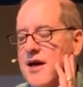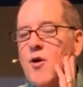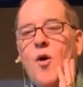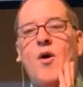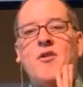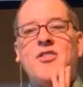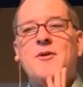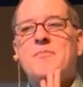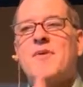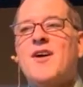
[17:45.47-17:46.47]
And all of
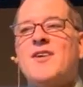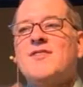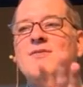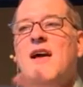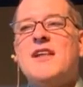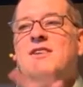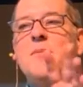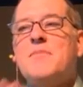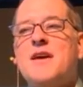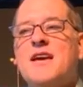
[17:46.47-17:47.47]
them end
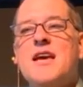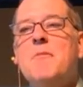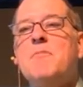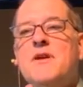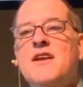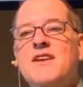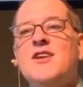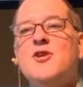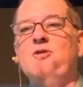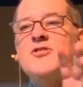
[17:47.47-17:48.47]
up being
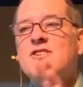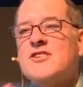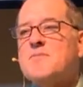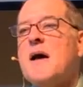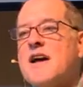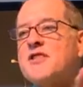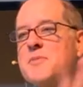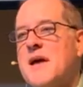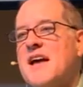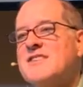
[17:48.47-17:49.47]
impotent, useless, pack
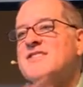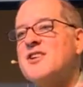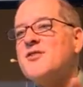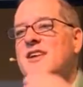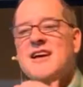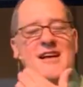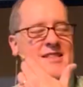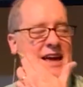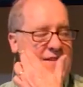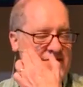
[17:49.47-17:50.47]
their beds, you know, they,
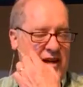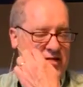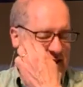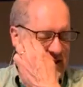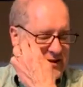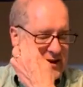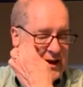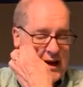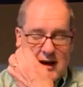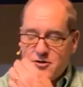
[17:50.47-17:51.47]
they have nothing.
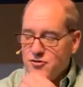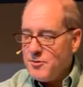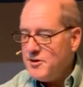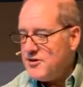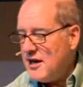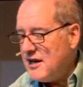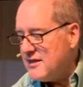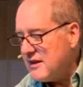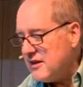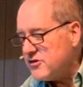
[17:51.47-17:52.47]
They can't contribute to
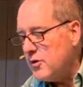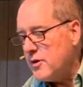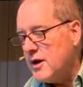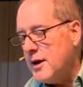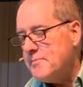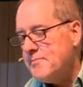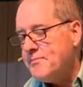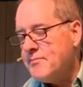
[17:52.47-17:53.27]
anything that's going on.